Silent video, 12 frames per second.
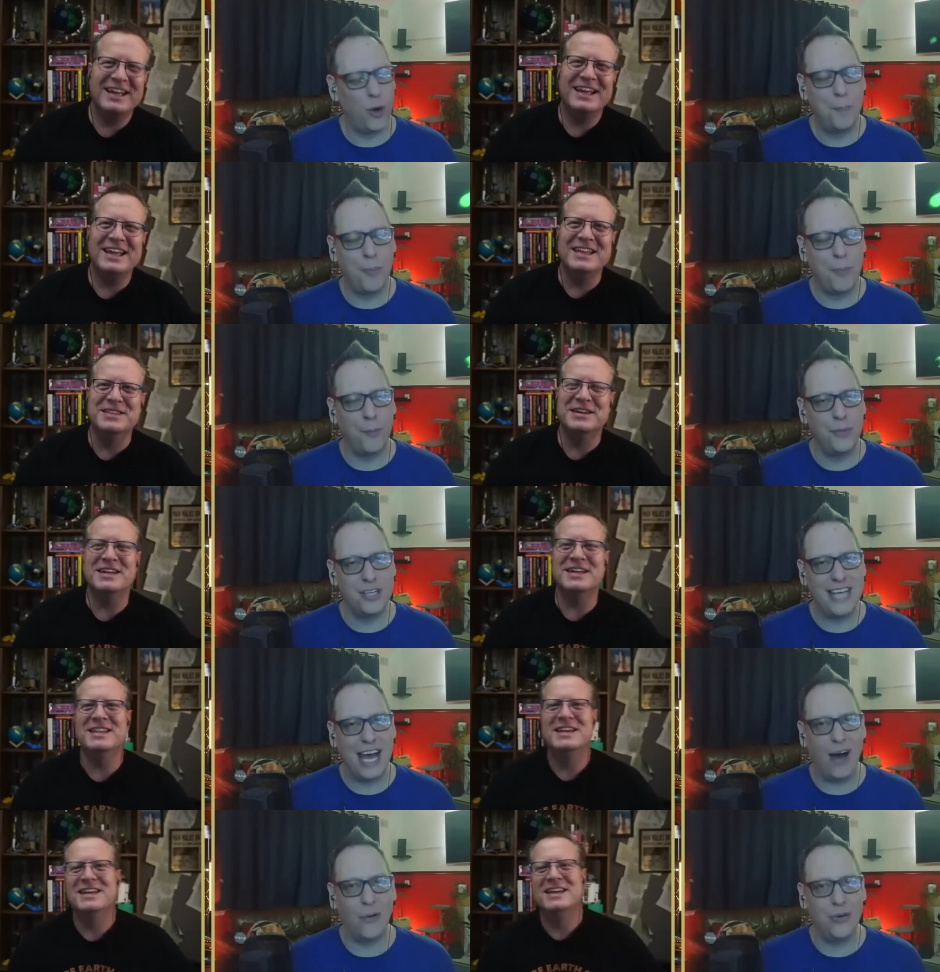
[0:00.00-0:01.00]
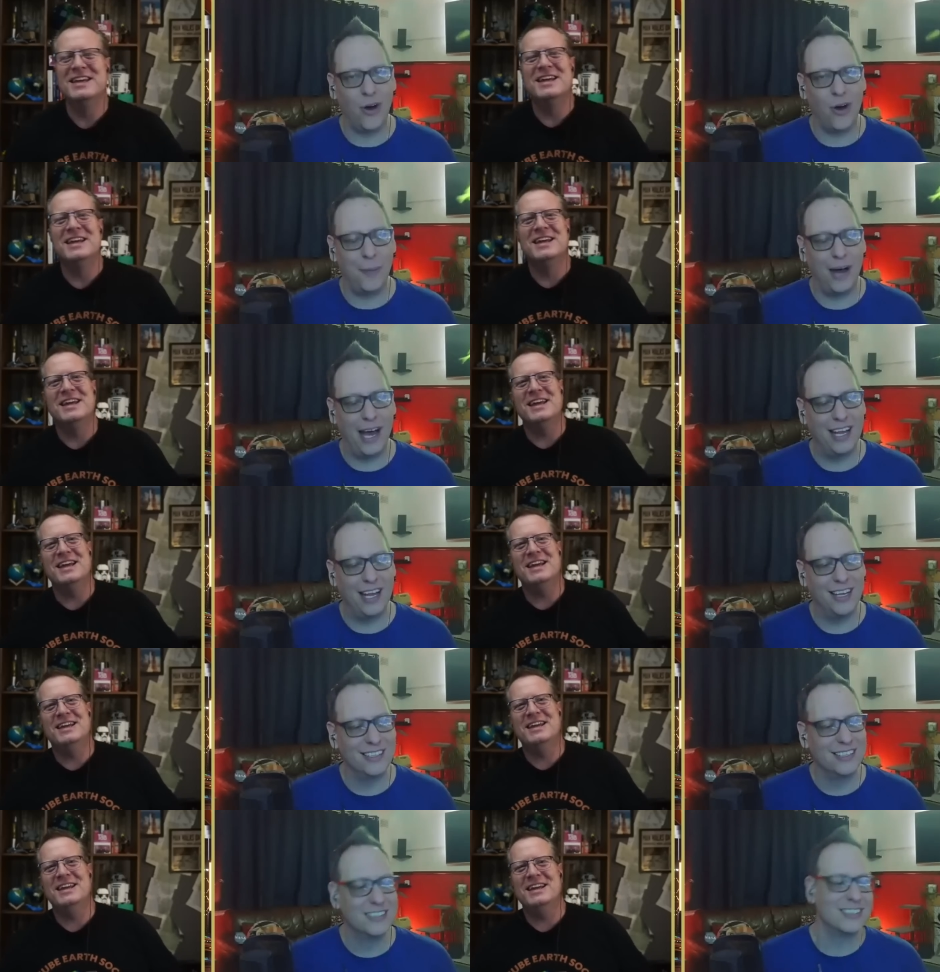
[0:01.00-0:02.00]
Speaker 1: Good old the, Bob Knodel, not a
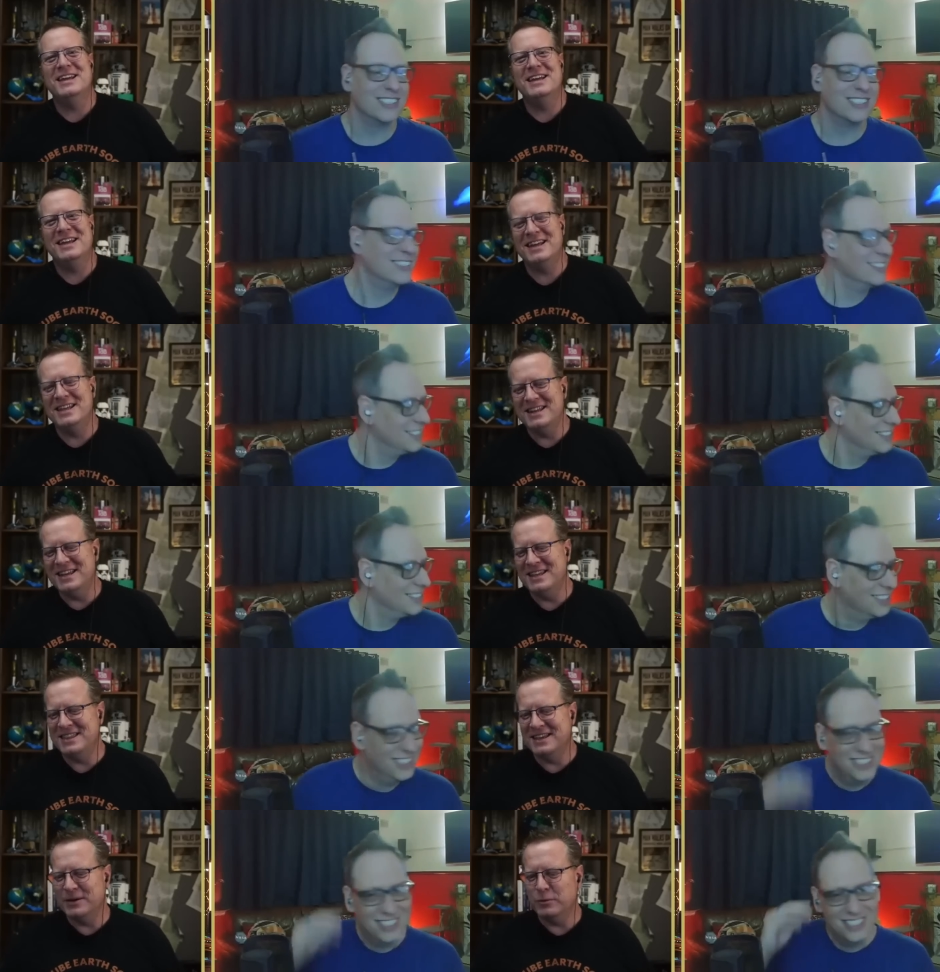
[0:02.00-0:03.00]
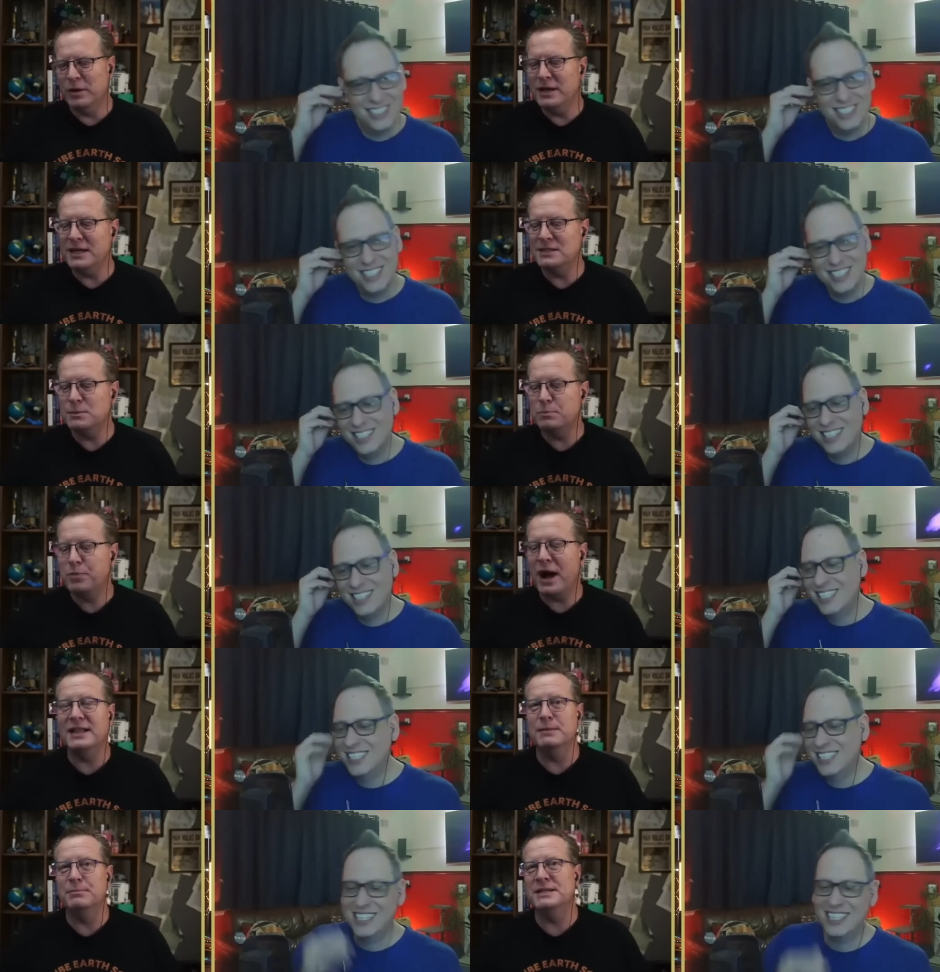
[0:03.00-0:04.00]
pilot.
Speaker 2: In in the well, he's a
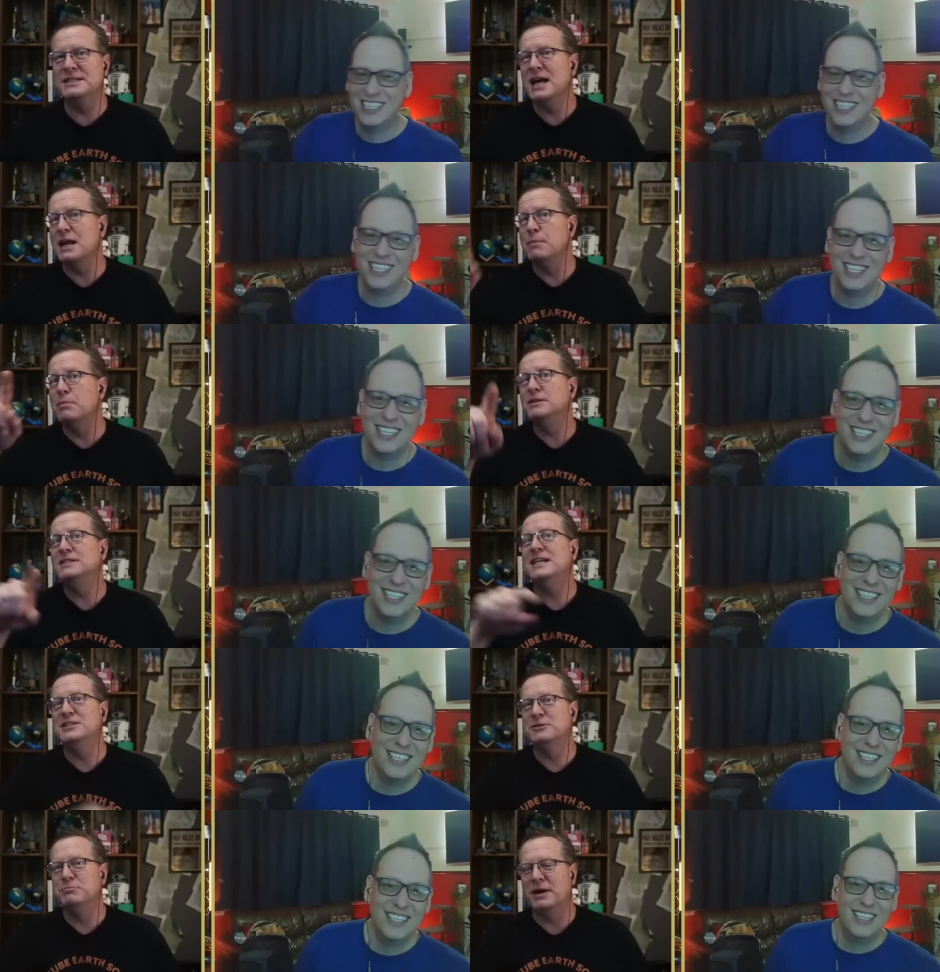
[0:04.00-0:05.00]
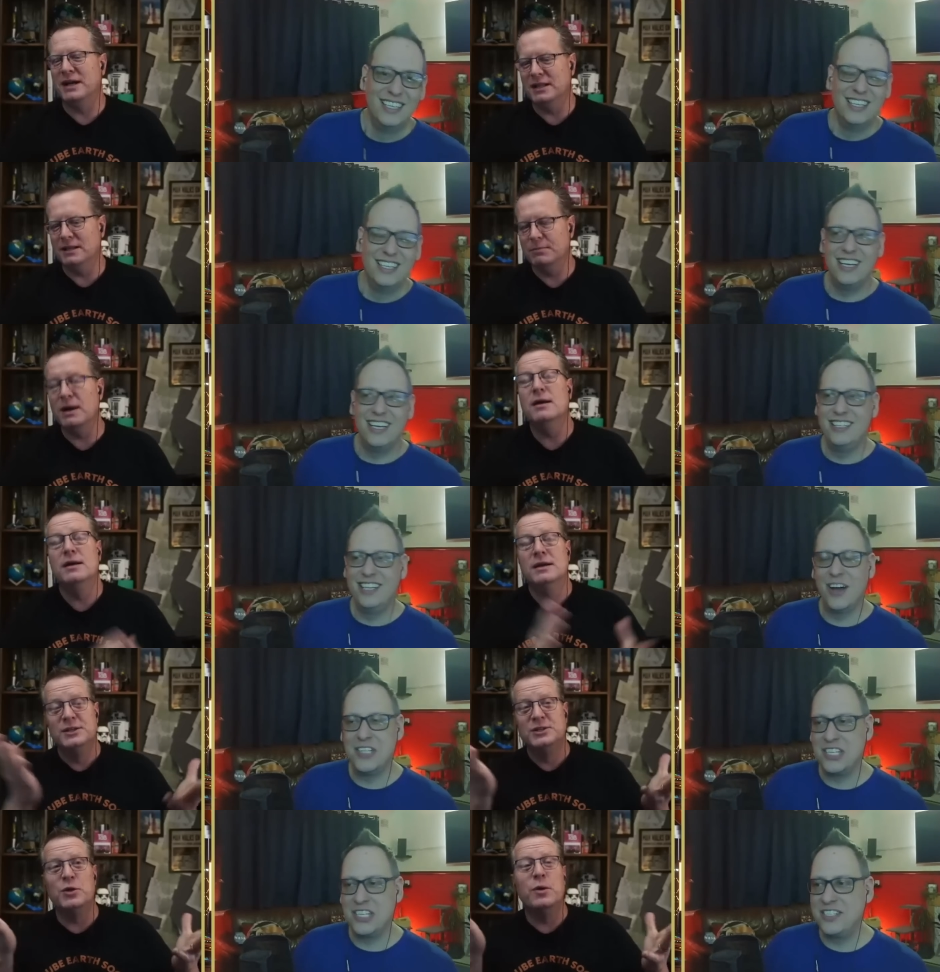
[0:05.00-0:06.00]
pilot, but he's not a multi-engine
Speaker 1: pilot. But
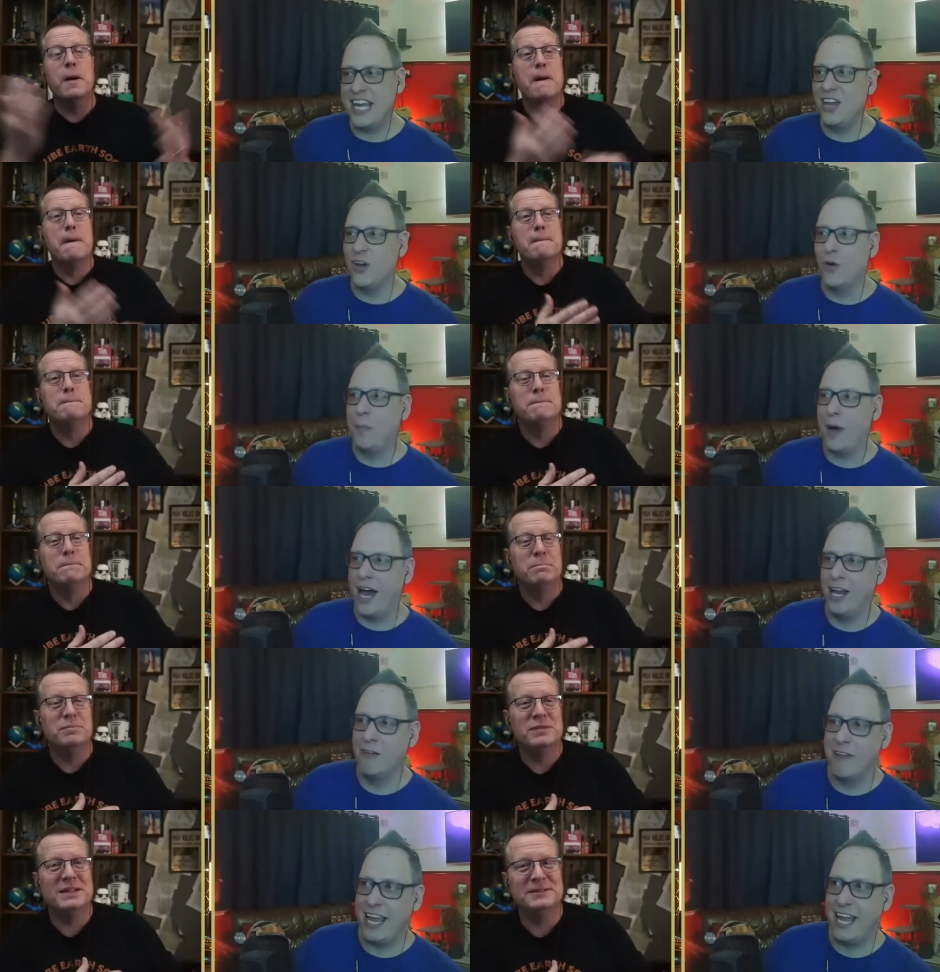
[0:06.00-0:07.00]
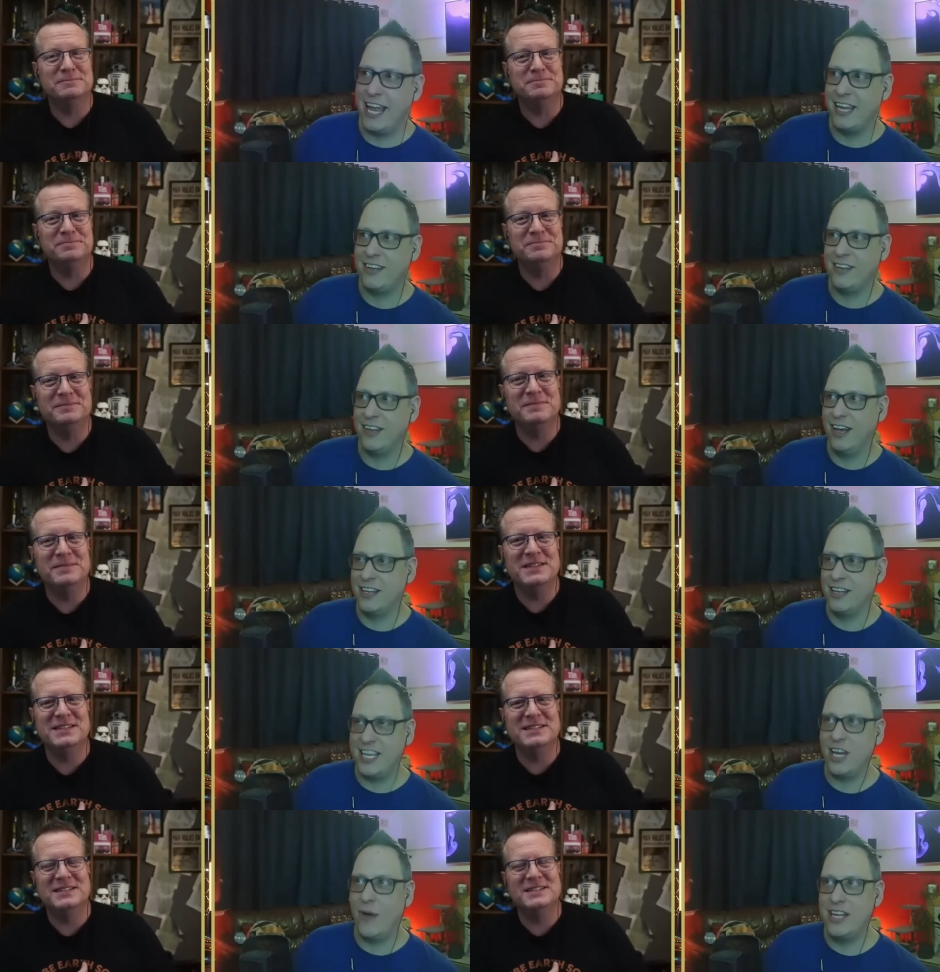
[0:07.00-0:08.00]
no, so, he's a single pilot rated,
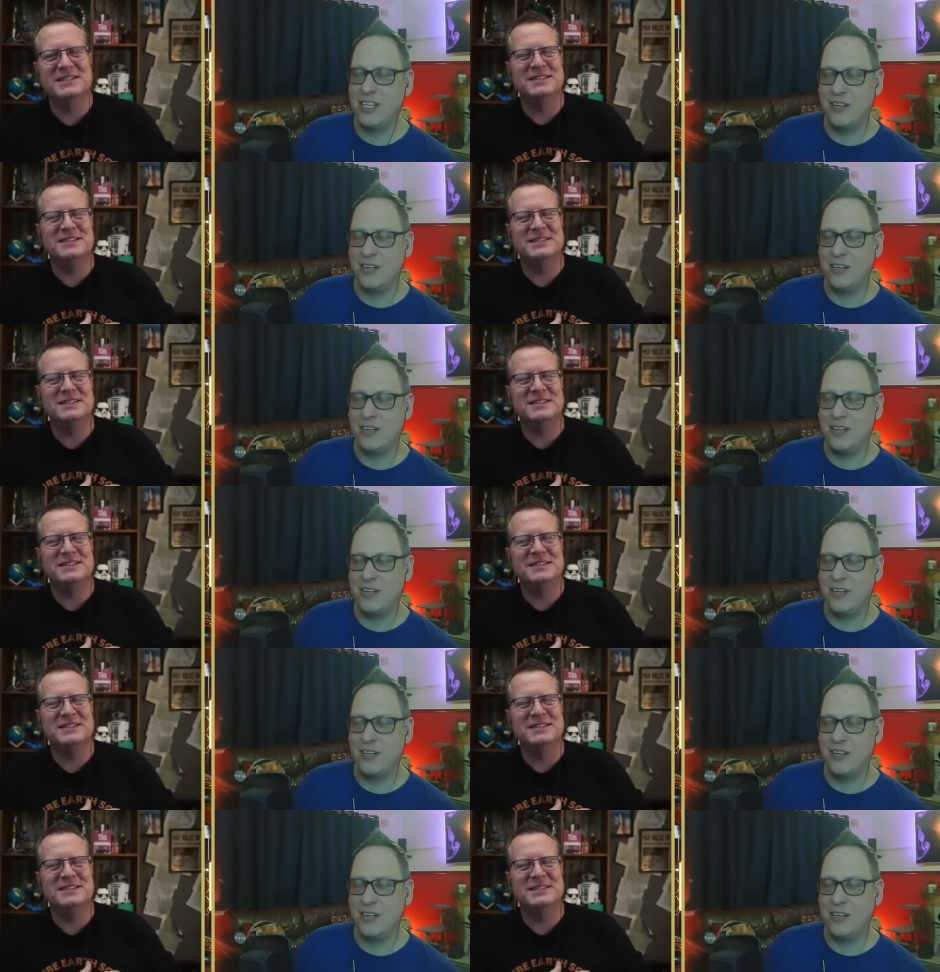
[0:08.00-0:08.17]
uh, single